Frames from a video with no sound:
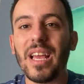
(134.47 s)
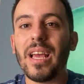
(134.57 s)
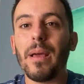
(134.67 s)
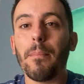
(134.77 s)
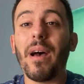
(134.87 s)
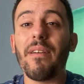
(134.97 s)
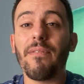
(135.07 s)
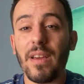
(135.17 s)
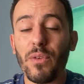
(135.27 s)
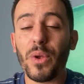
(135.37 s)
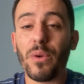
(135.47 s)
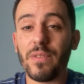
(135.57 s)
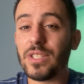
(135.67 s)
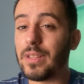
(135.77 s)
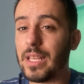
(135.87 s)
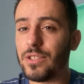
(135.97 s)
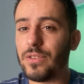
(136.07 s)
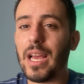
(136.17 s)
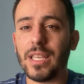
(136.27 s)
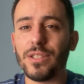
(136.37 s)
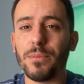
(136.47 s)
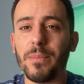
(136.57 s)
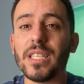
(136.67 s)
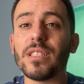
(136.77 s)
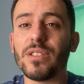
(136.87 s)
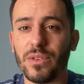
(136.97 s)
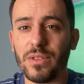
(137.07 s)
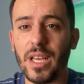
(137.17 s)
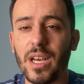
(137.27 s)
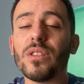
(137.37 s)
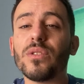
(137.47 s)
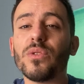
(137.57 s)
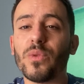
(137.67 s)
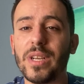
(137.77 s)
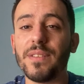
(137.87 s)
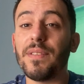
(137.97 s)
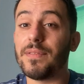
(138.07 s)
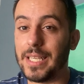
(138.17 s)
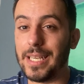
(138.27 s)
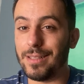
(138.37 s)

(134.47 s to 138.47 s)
My favorite Eurovision entry has to be Estonia 2015.